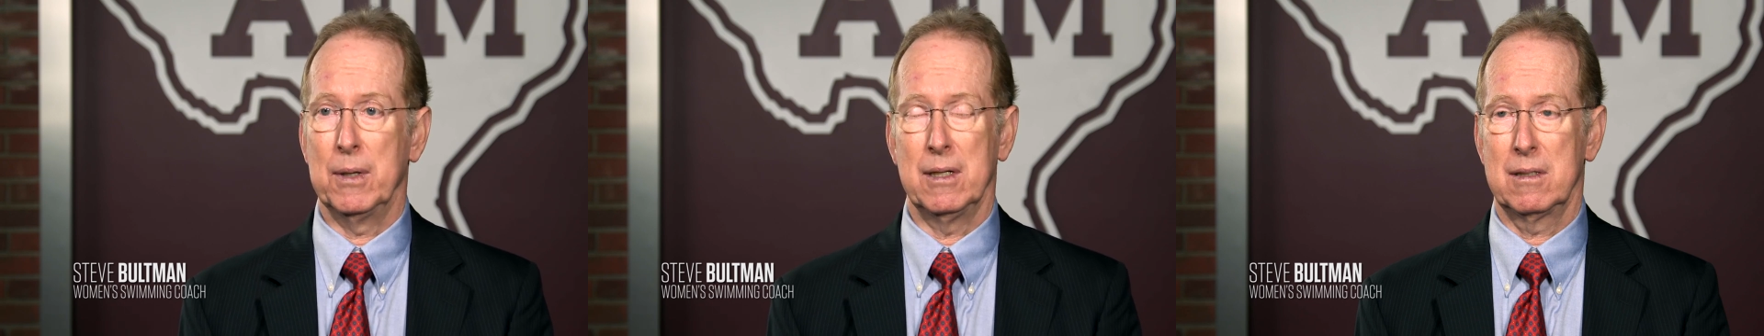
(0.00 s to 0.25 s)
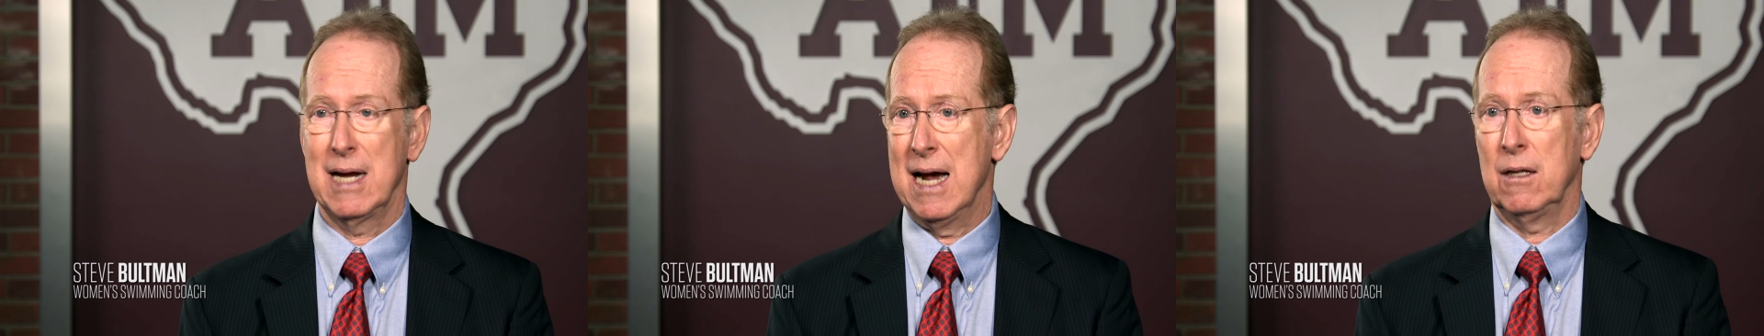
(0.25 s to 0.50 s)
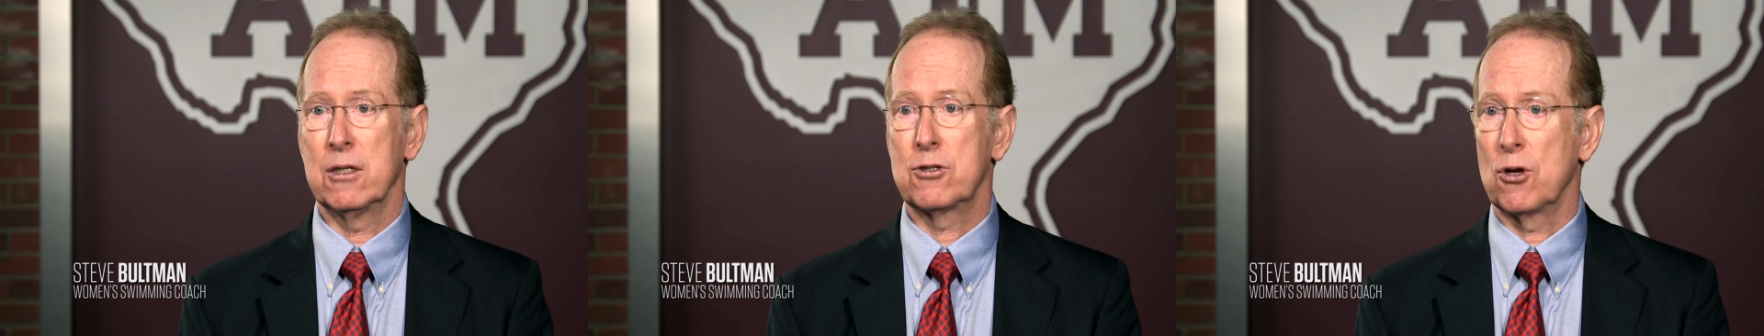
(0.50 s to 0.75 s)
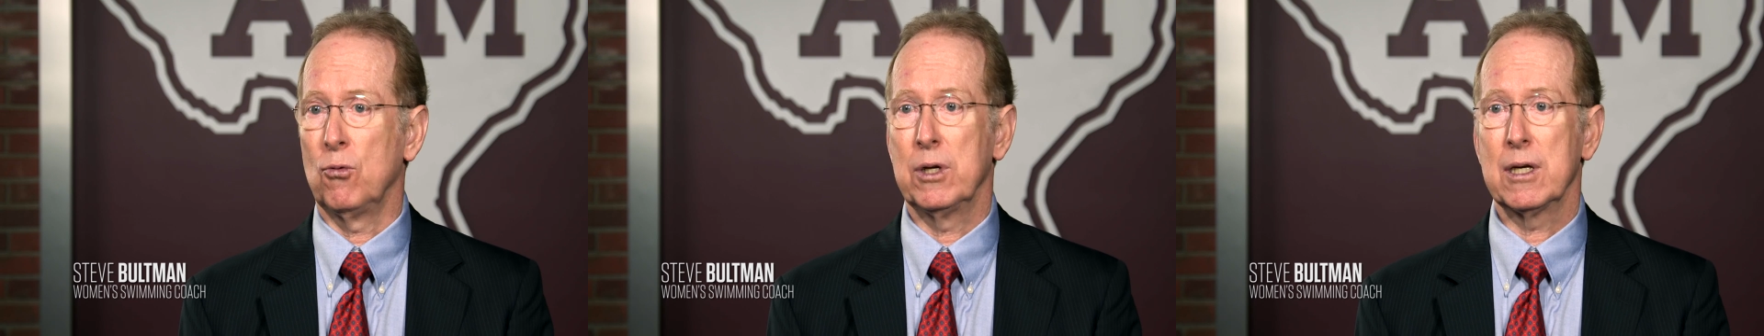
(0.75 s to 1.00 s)
but
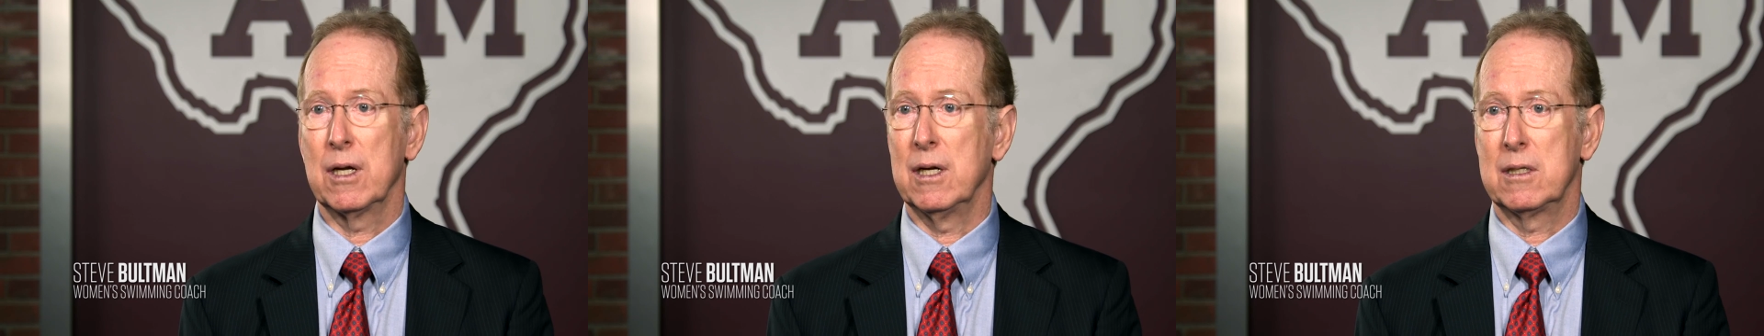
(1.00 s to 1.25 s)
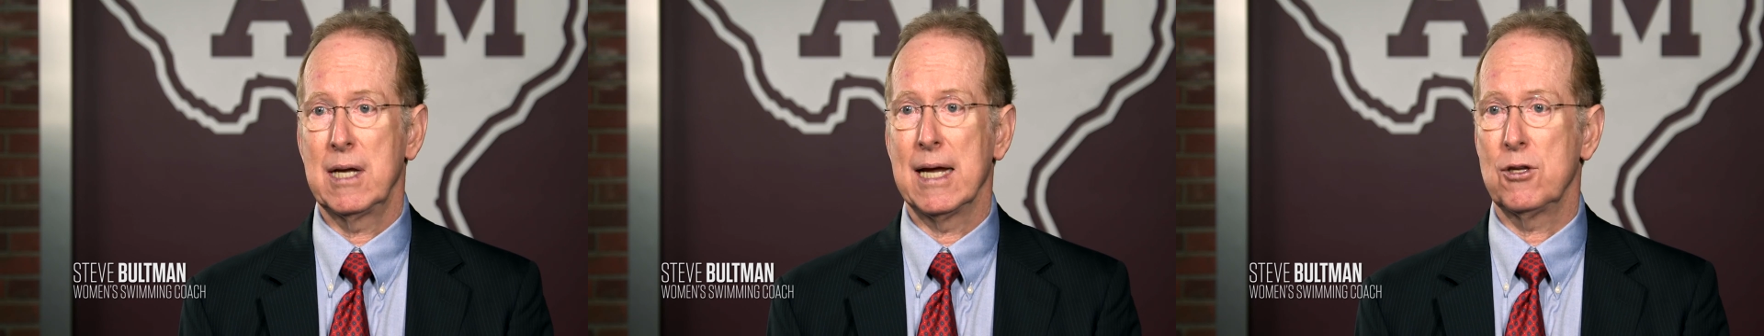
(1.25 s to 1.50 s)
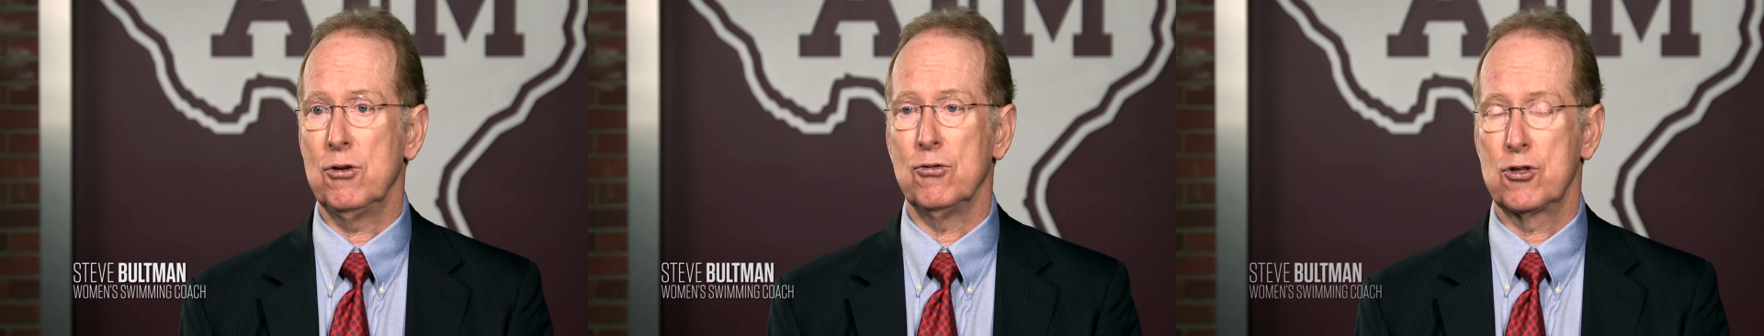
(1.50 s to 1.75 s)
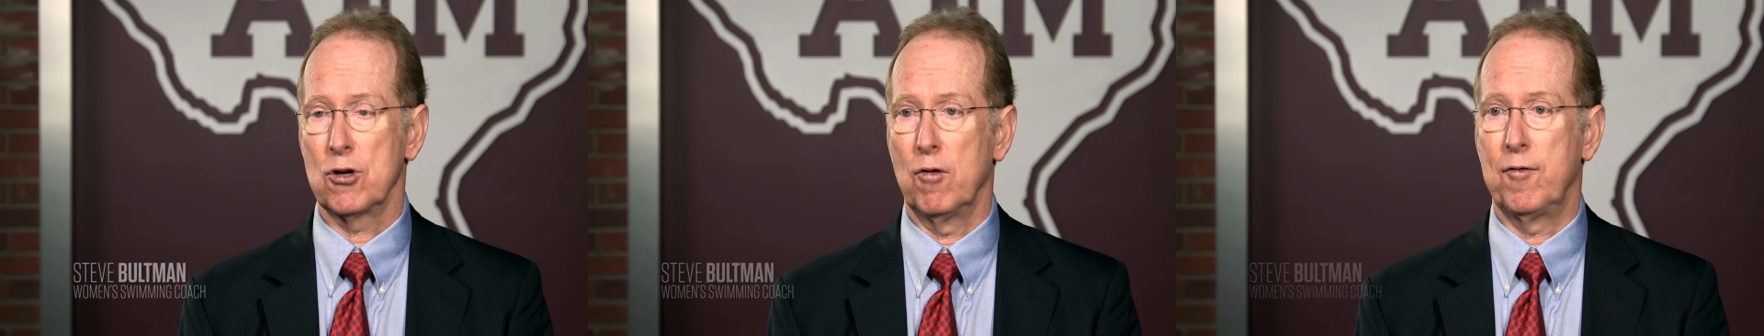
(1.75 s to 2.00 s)
talent's only going to take you
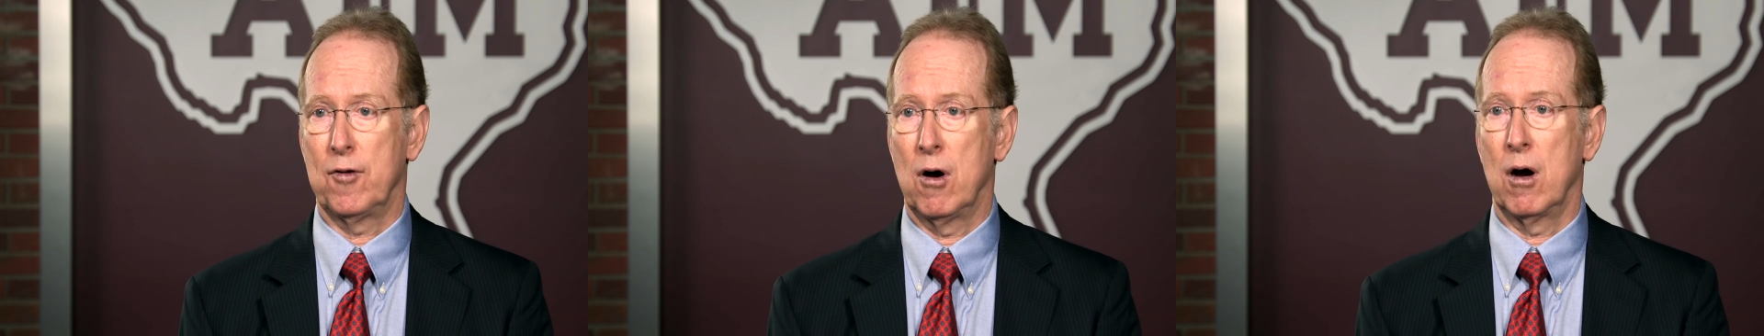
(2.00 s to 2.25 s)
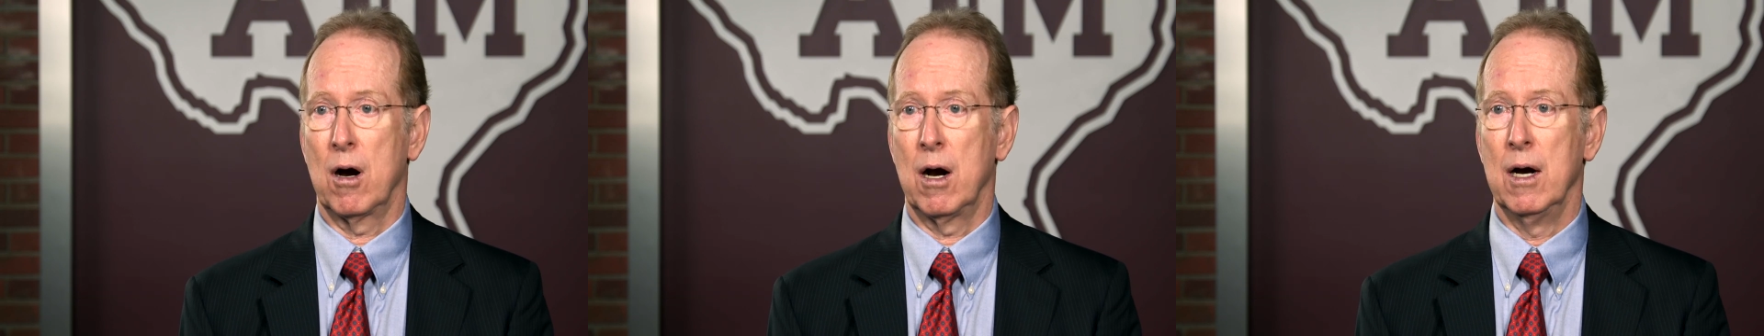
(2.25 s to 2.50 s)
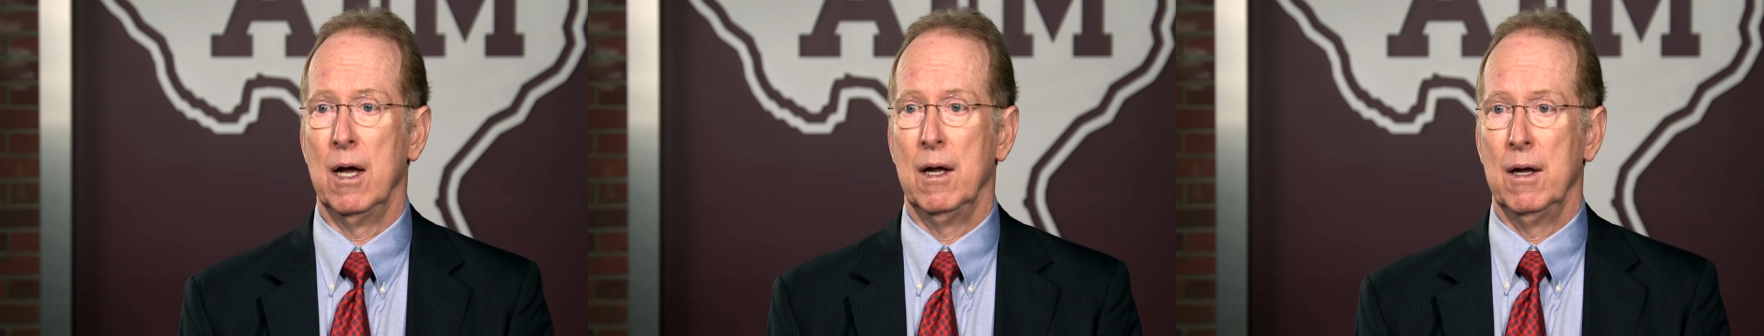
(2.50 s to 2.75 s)
so far.